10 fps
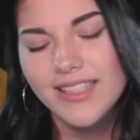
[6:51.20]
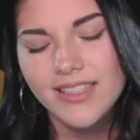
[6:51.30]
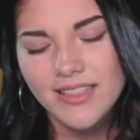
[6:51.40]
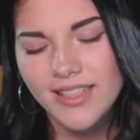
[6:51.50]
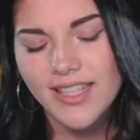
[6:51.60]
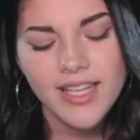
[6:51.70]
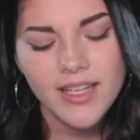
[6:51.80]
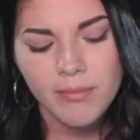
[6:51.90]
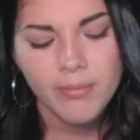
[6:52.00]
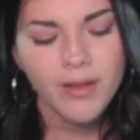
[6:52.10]
could
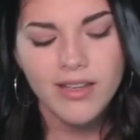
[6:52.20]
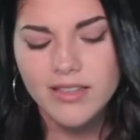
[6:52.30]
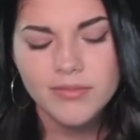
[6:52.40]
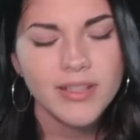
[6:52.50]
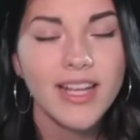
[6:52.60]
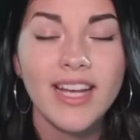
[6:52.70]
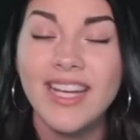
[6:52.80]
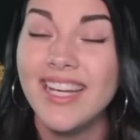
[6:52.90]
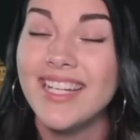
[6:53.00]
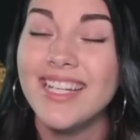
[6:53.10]
keep on
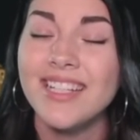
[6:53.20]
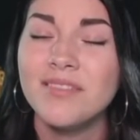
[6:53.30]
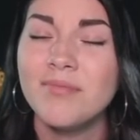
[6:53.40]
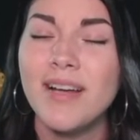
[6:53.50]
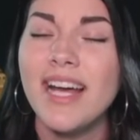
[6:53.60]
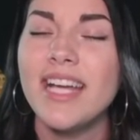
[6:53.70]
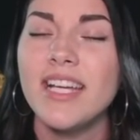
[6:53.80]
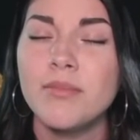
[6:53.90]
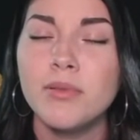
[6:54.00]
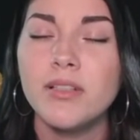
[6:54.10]
playing
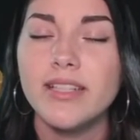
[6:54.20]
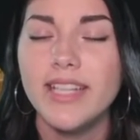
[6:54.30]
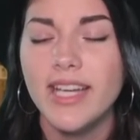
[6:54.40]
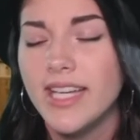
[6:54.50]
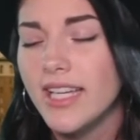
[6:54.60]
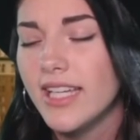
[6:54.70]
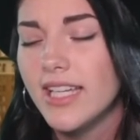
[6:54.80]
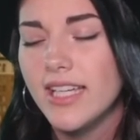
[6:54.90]
make-believe.